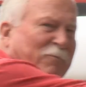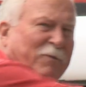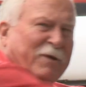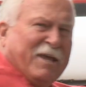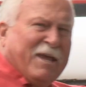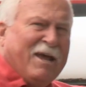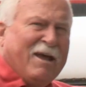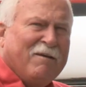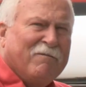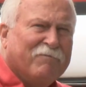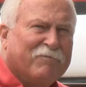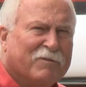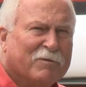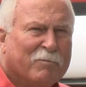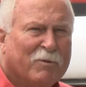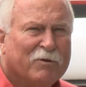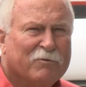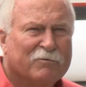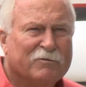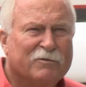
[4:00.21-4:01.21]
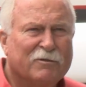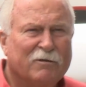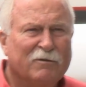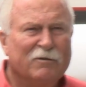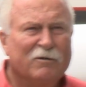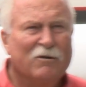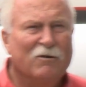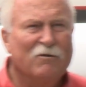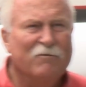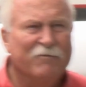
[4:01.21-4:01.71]
we have the boat
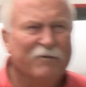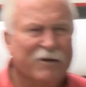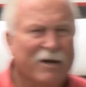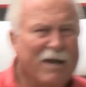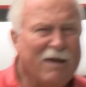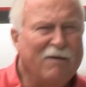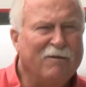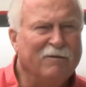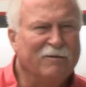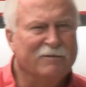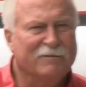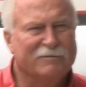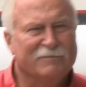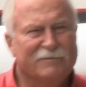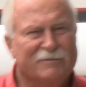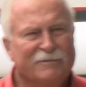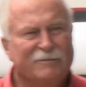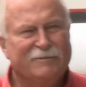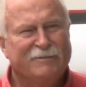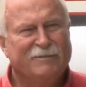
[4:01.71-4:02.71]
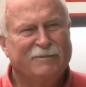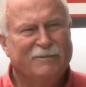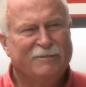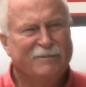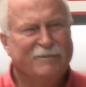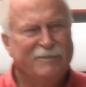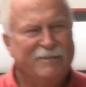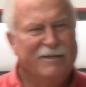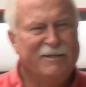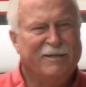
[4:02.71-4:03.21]
turned over now,
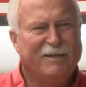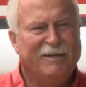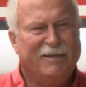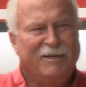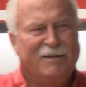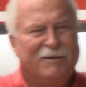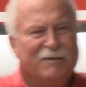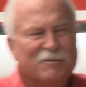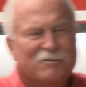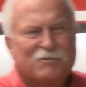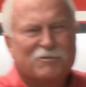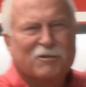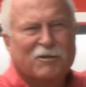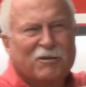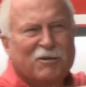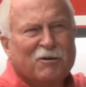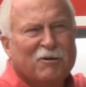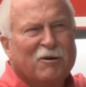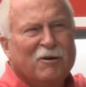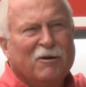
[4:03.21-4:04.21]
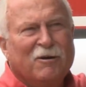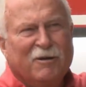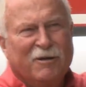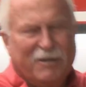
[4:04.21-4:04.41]
and it's secure